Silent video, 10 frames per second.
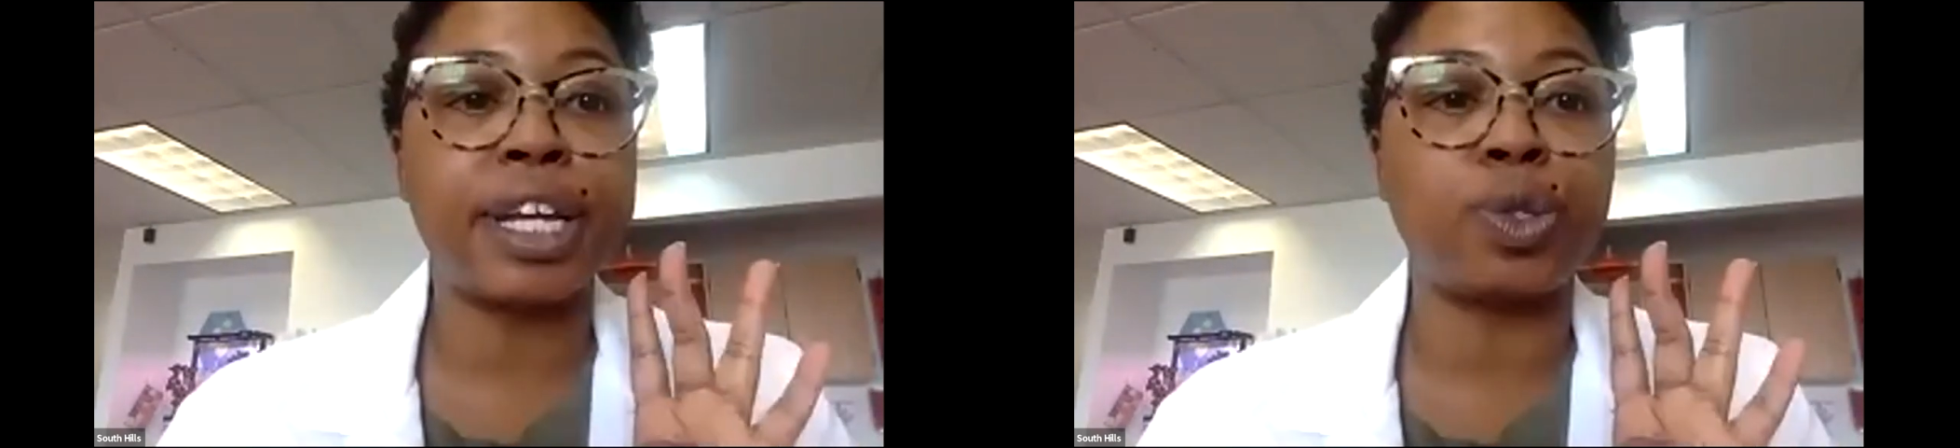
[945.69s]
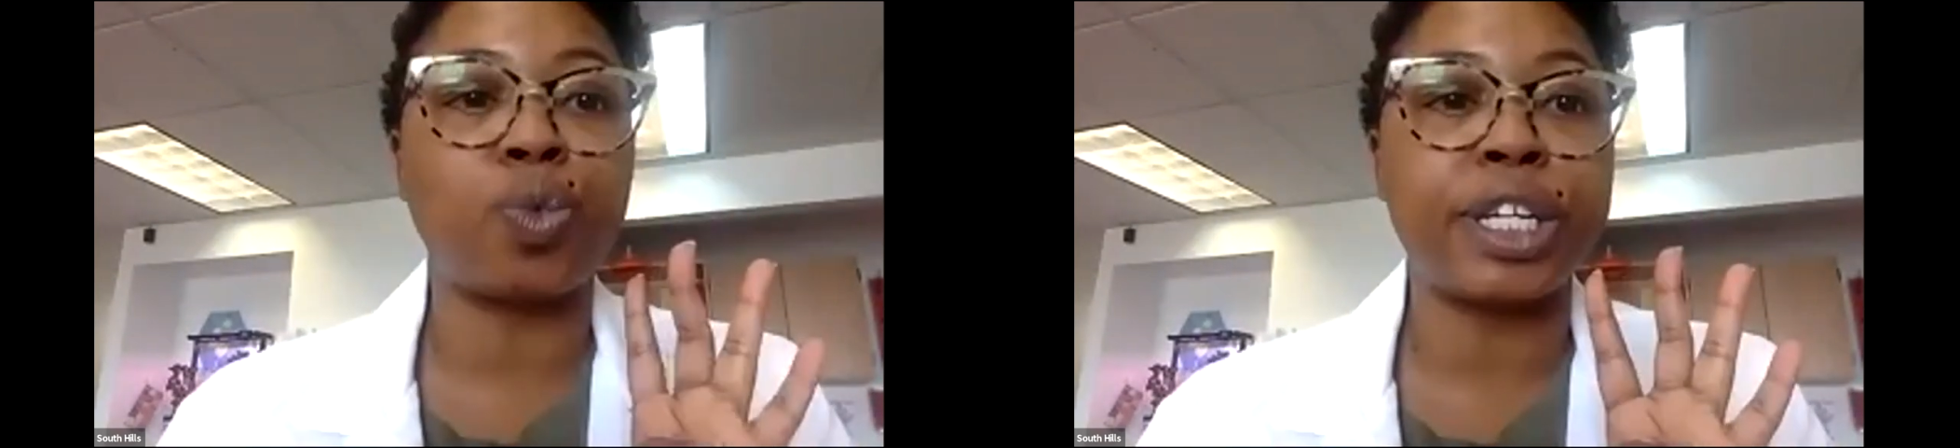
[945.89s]

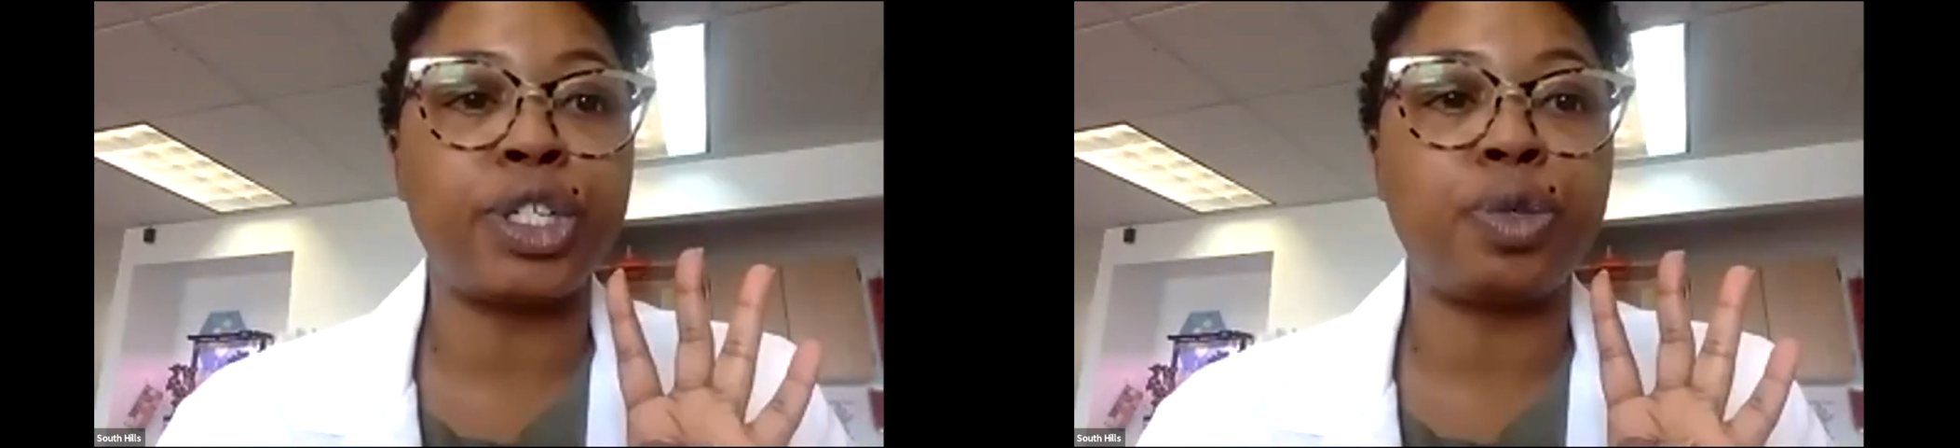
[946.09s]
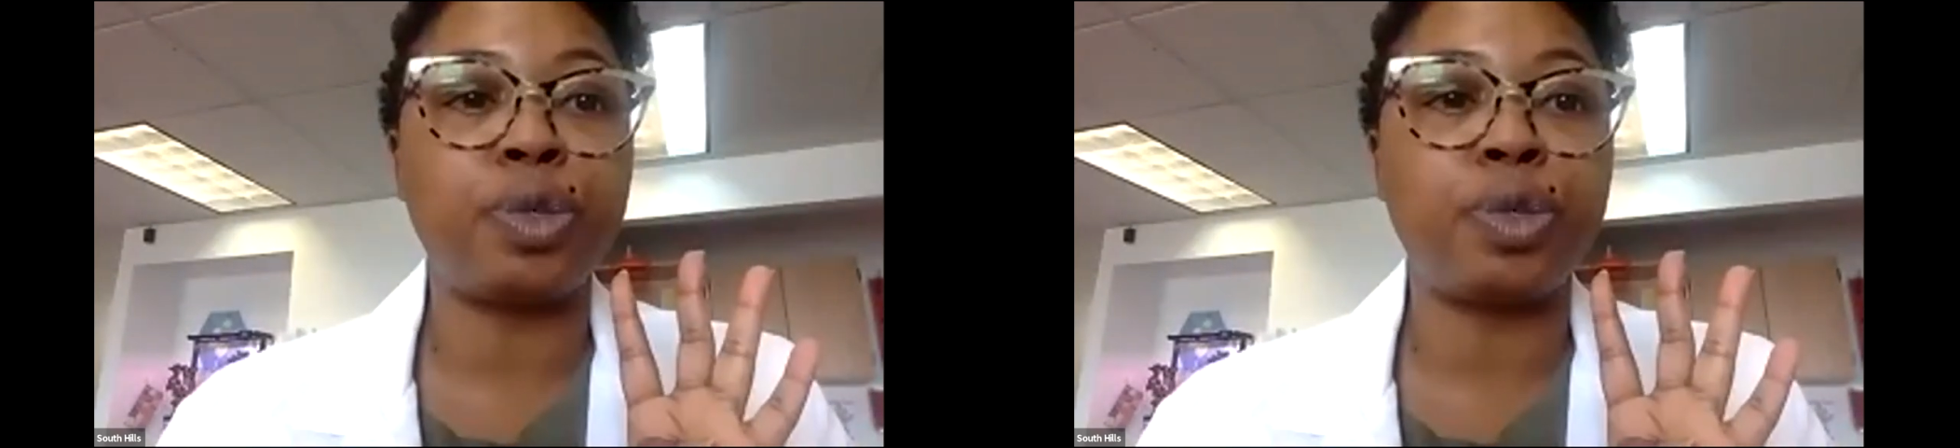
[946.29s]
is
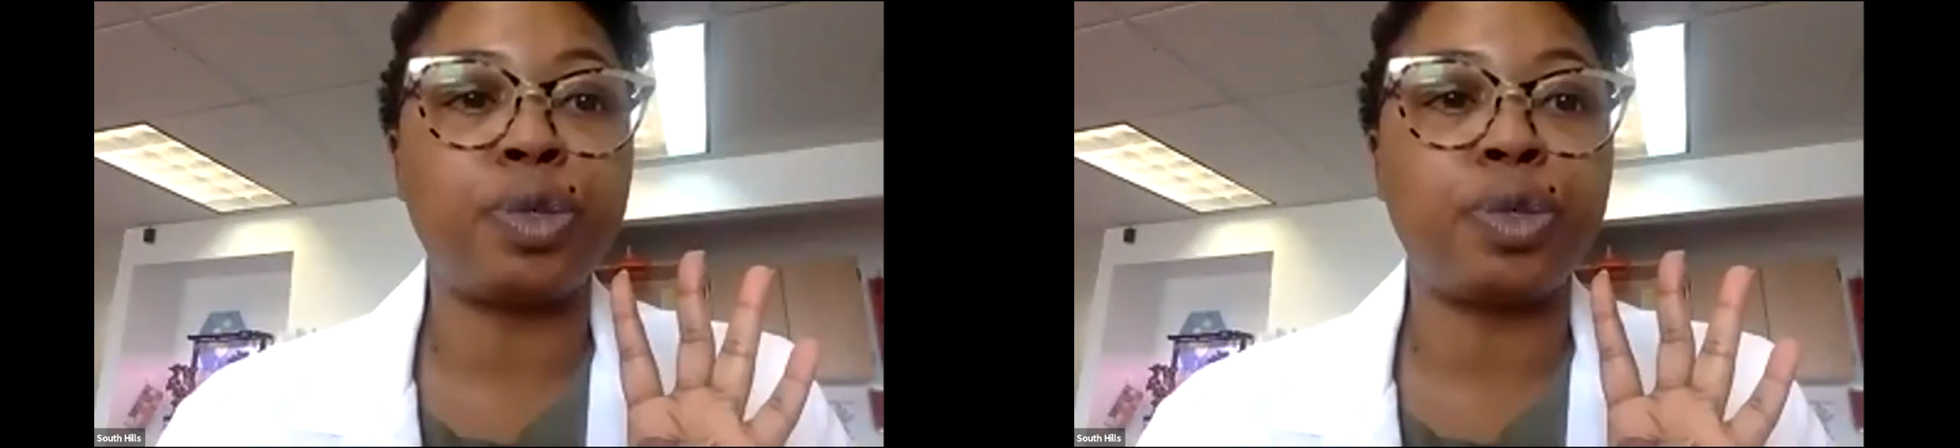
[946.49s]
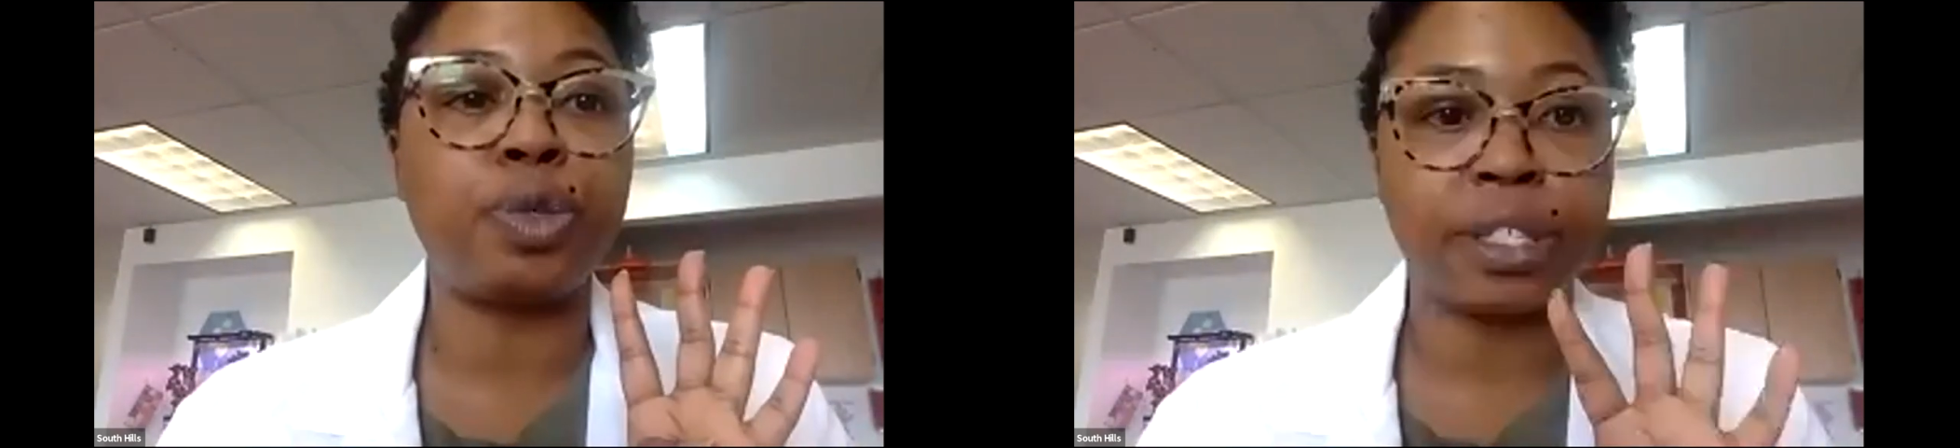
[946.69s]
which
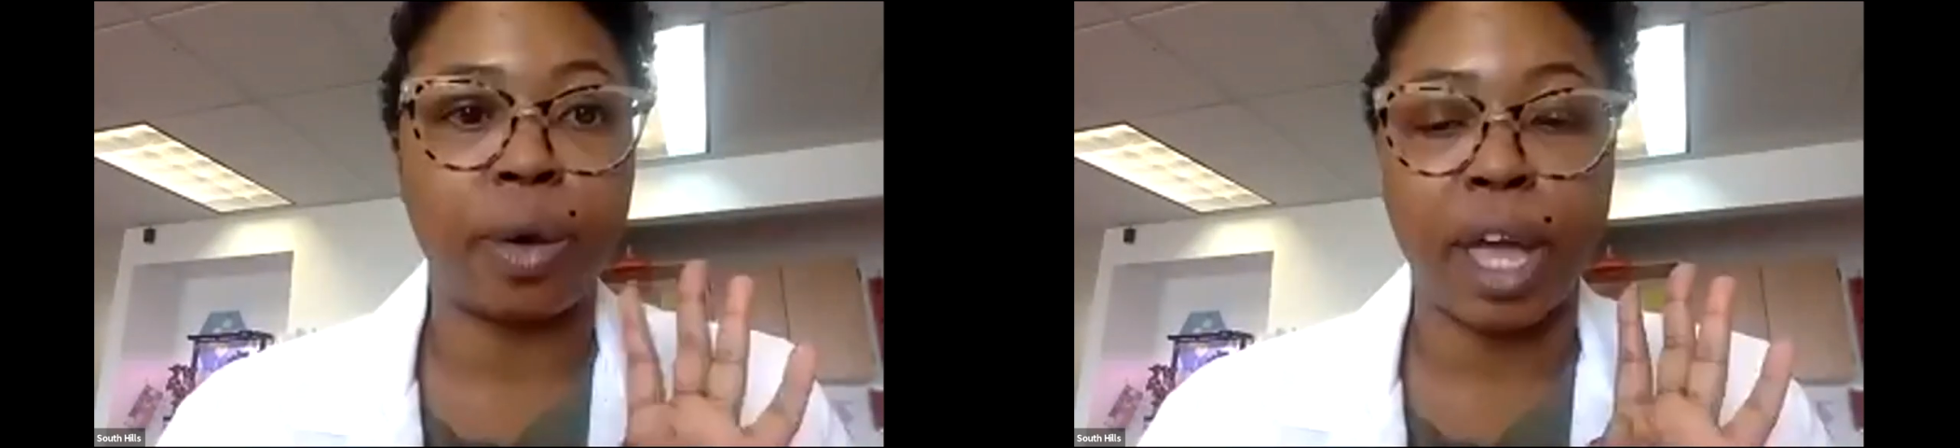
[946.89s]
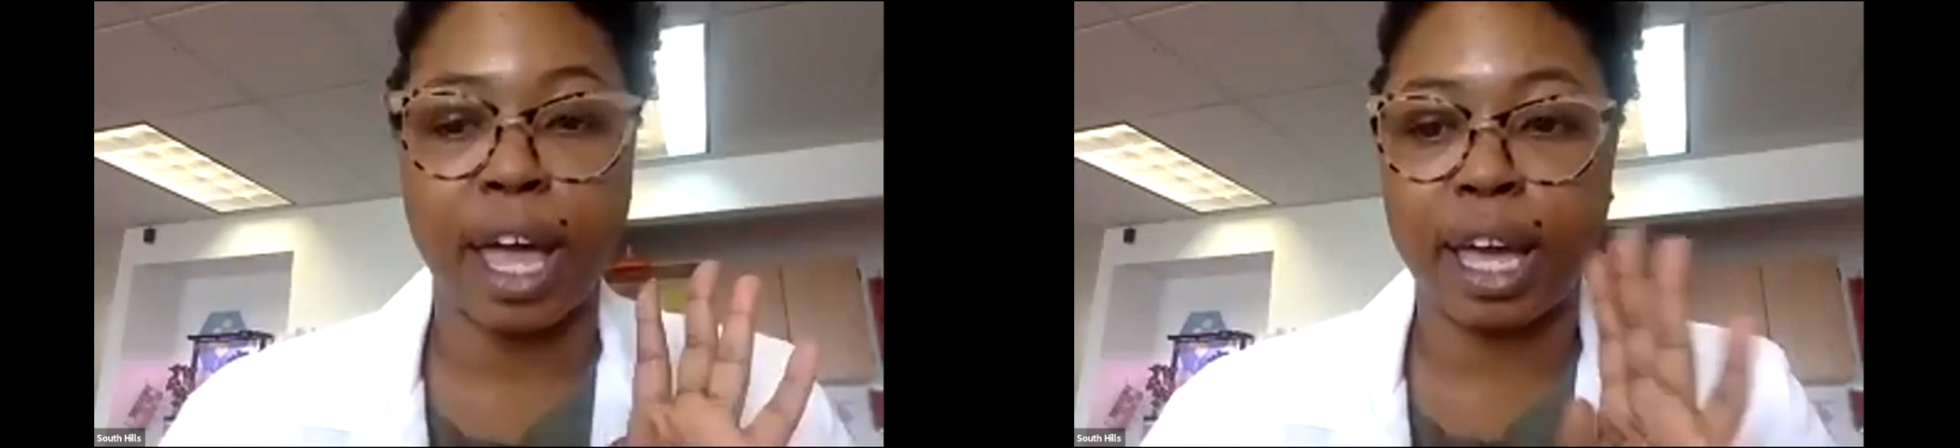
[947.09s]
base,
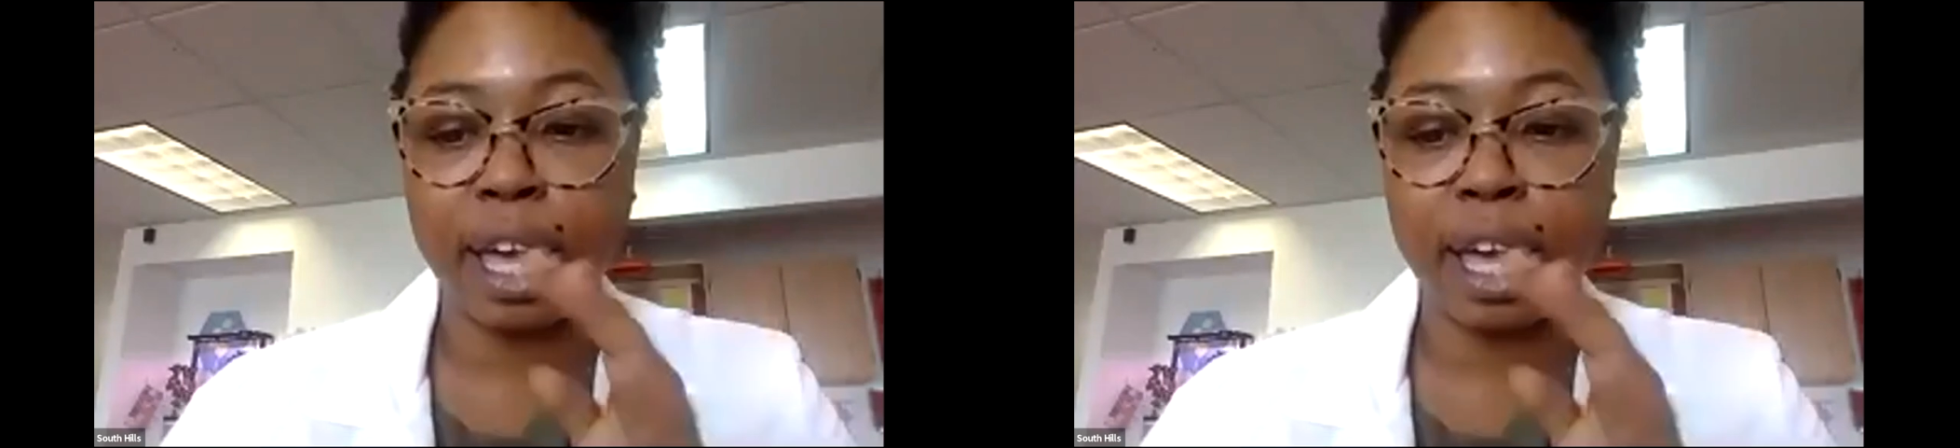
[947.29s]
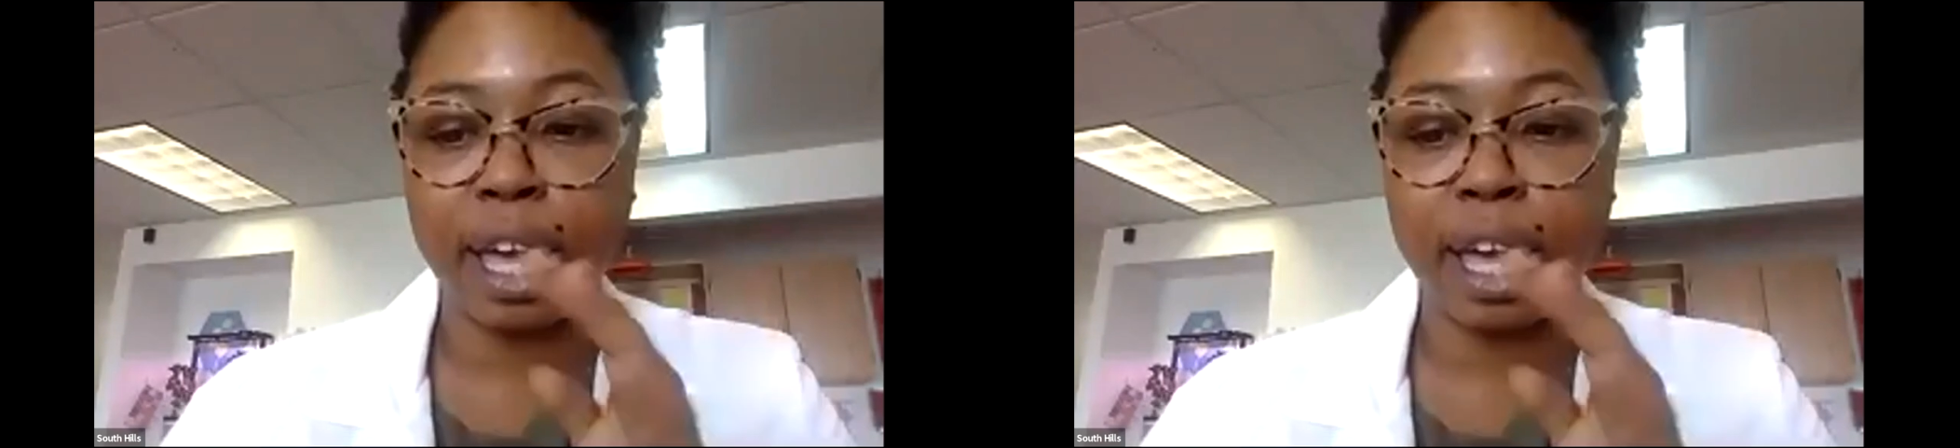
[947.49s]
okay?